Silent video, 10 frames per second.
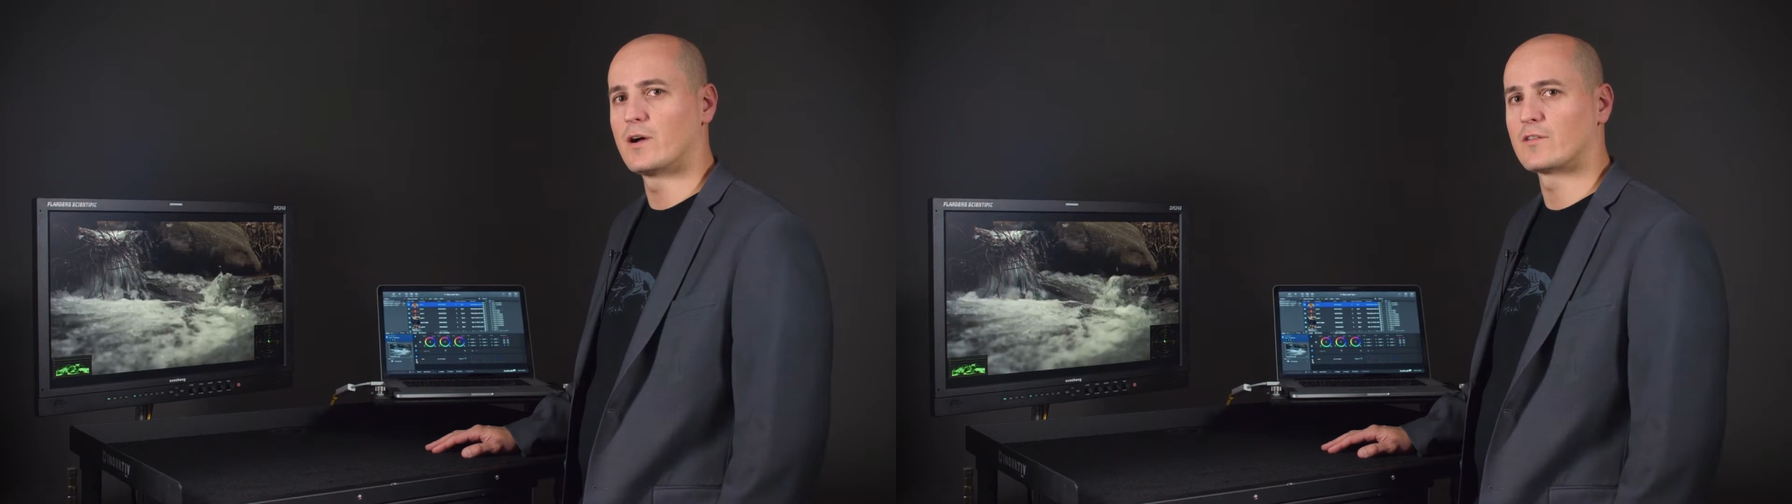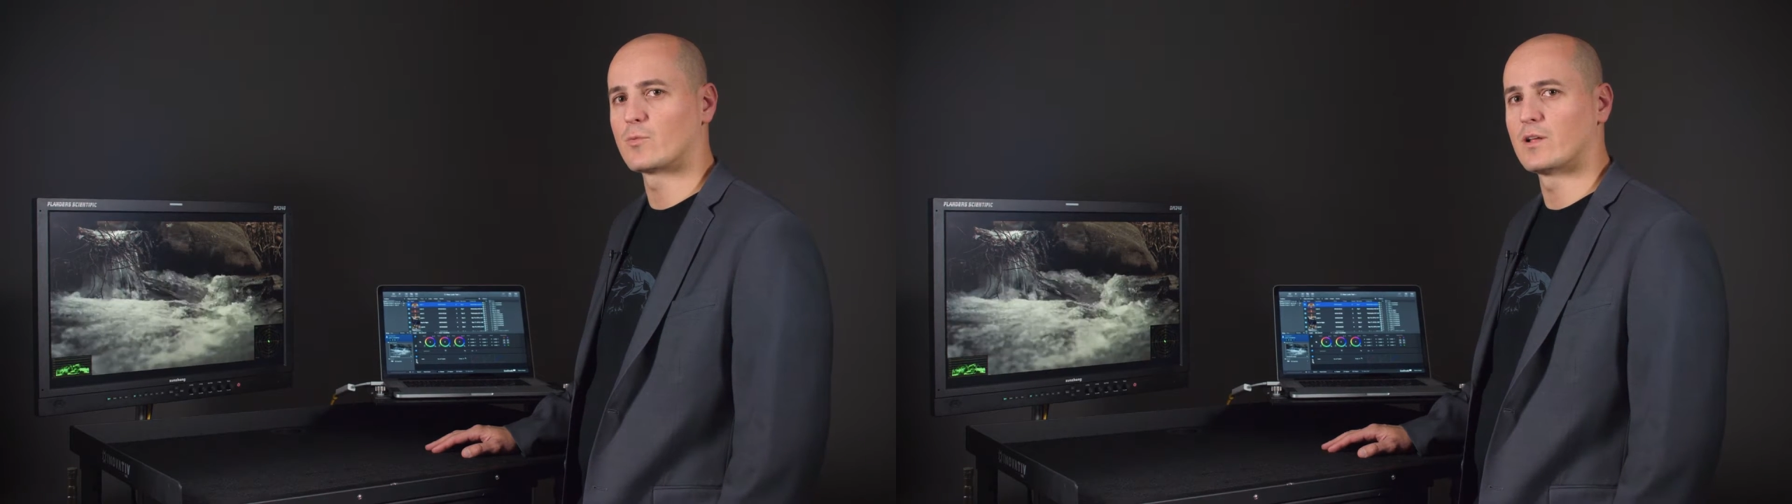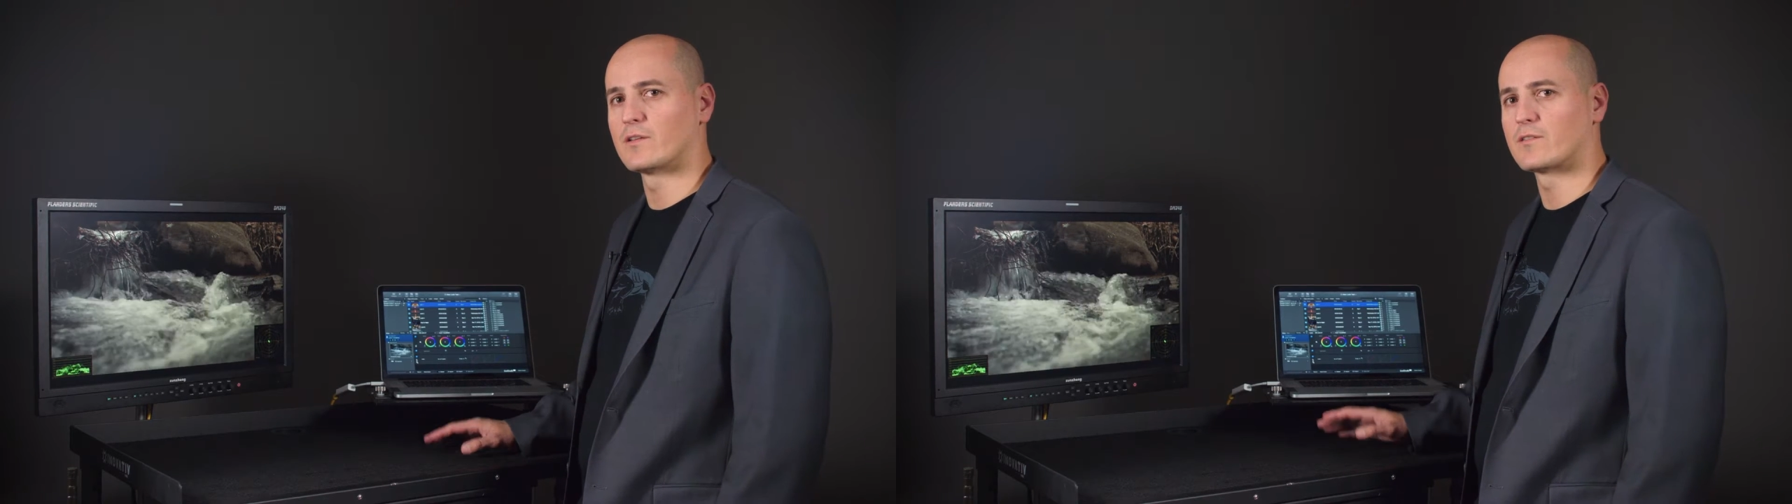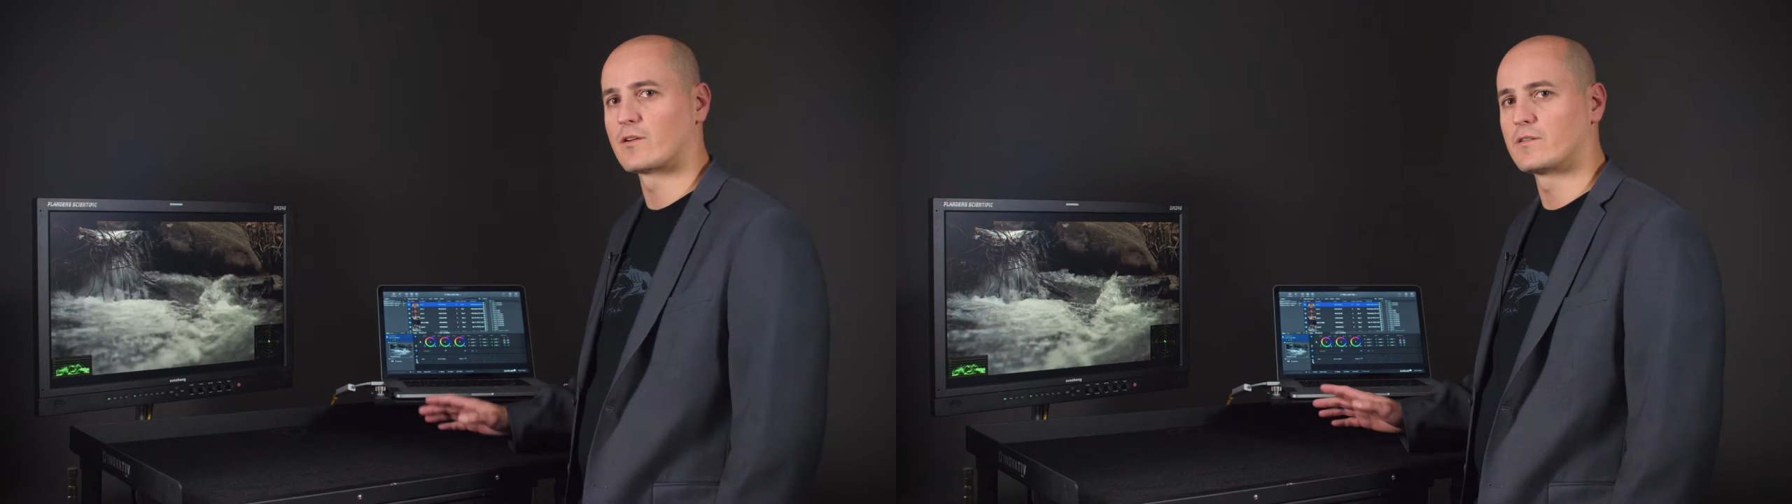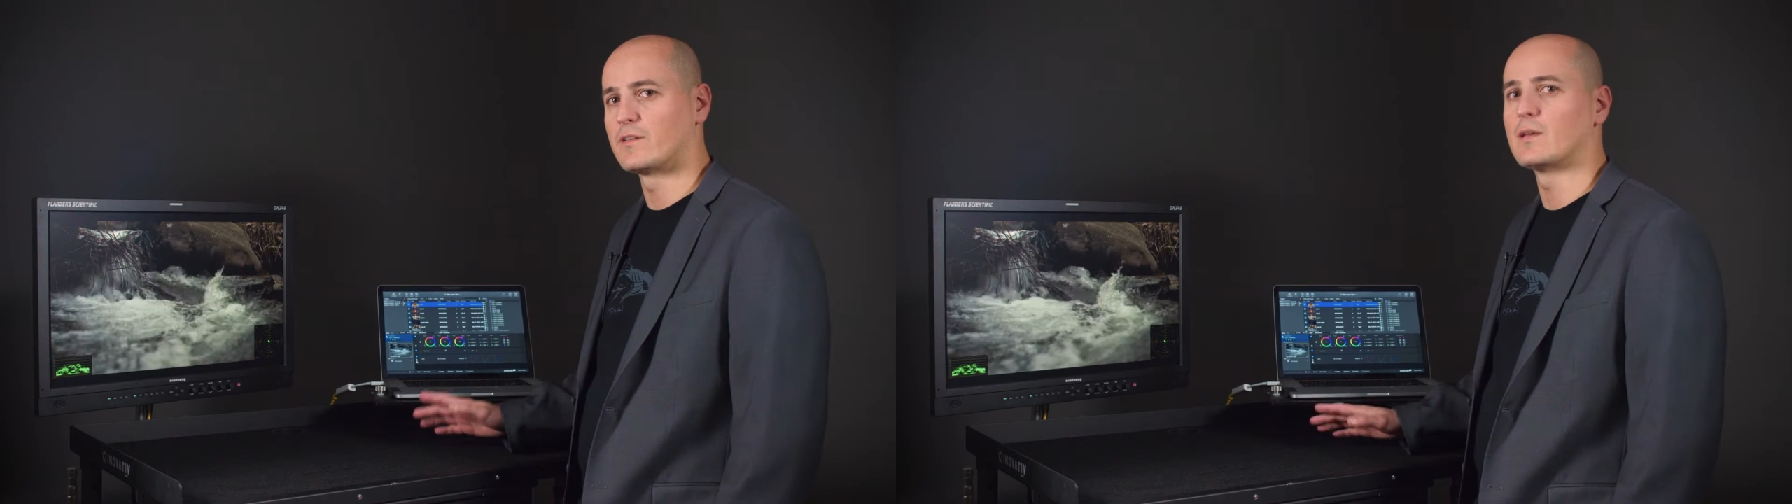as well as
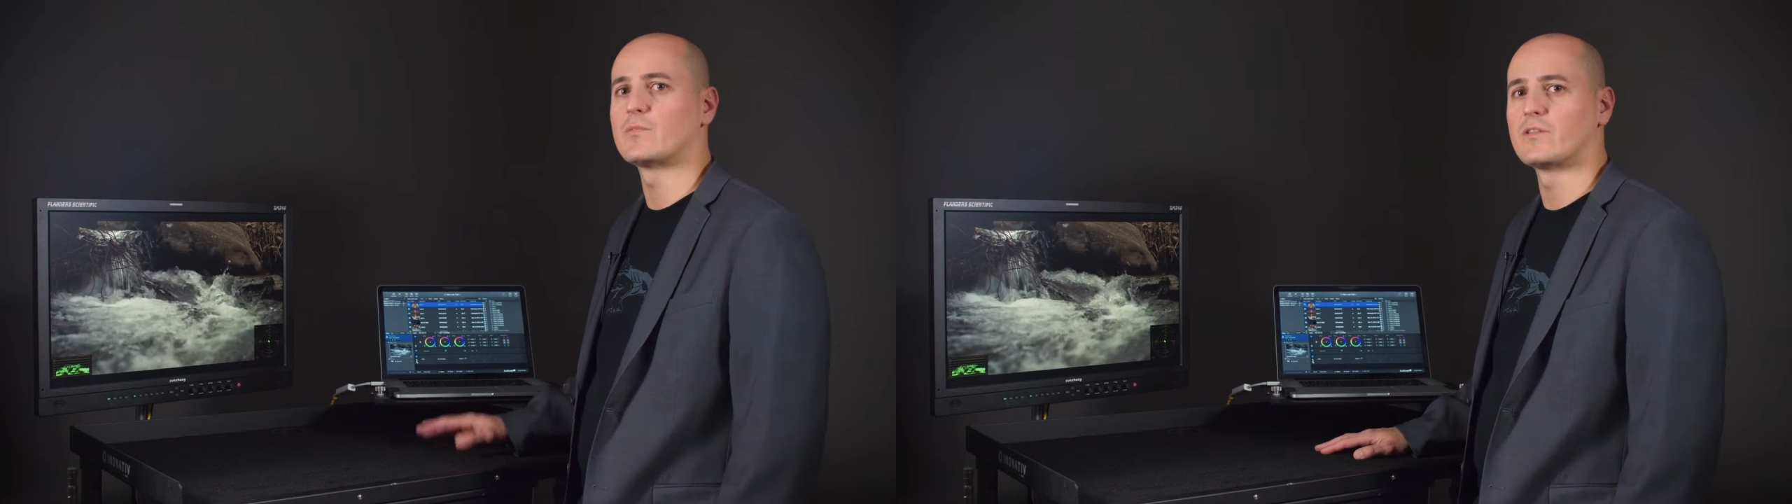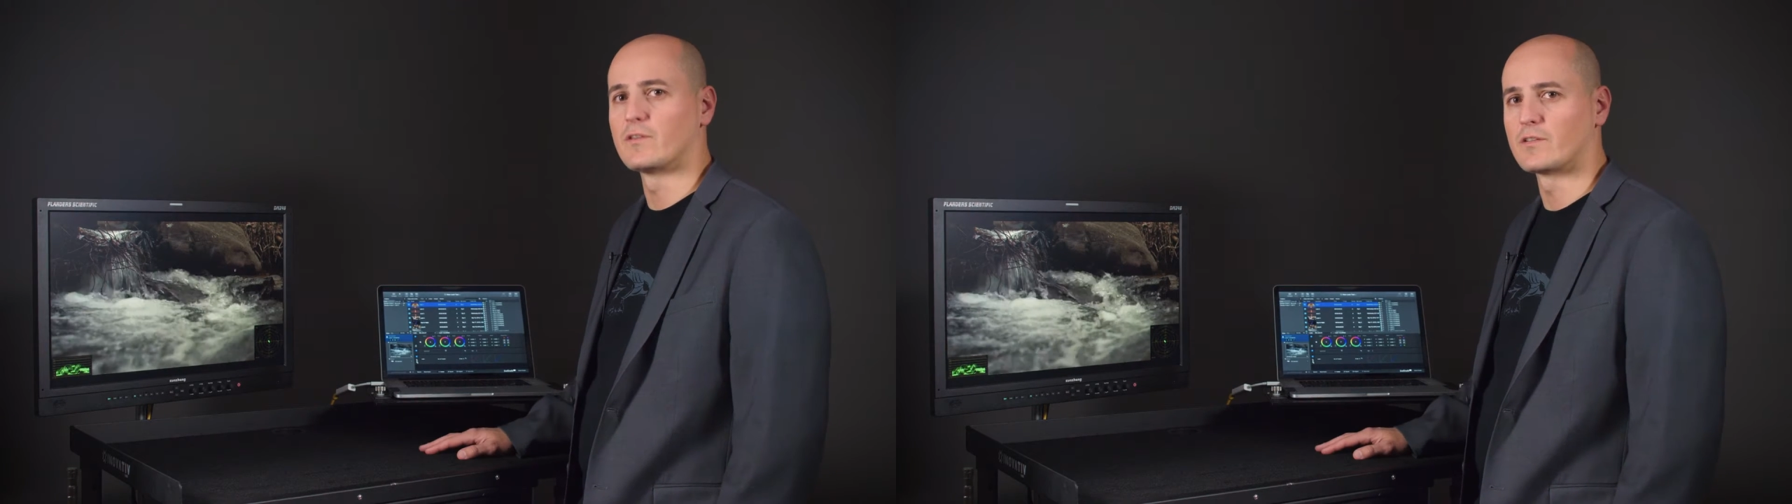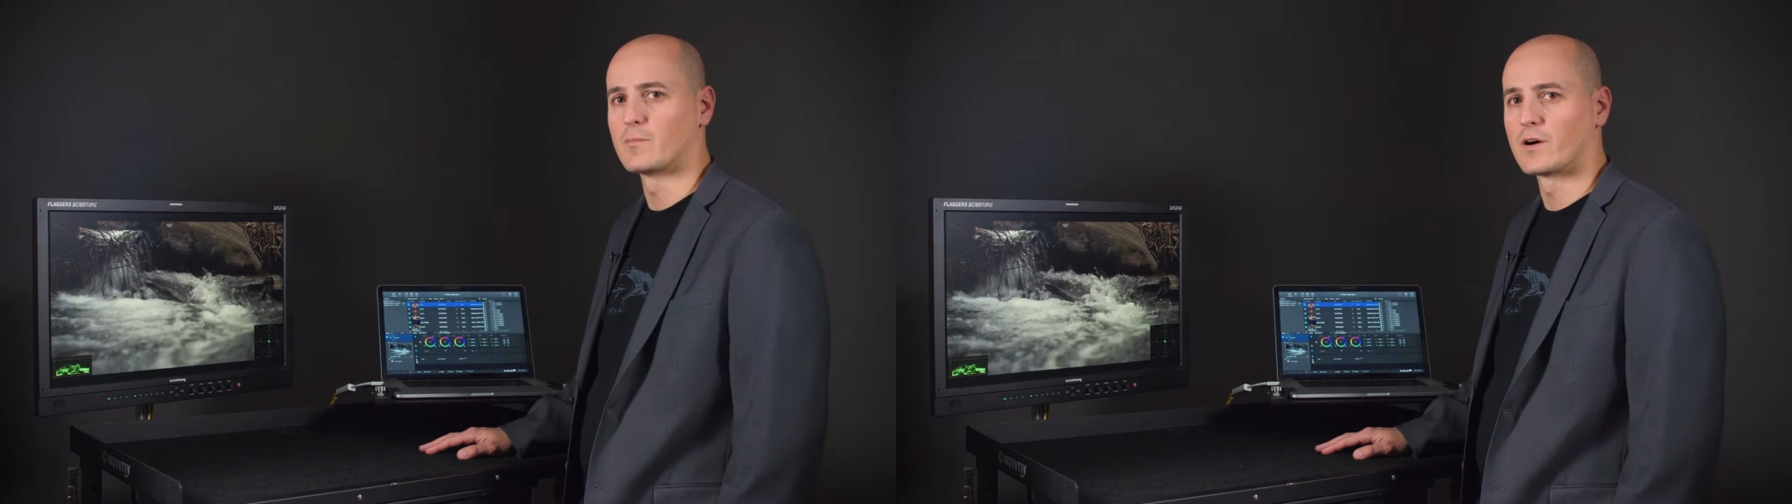our DM series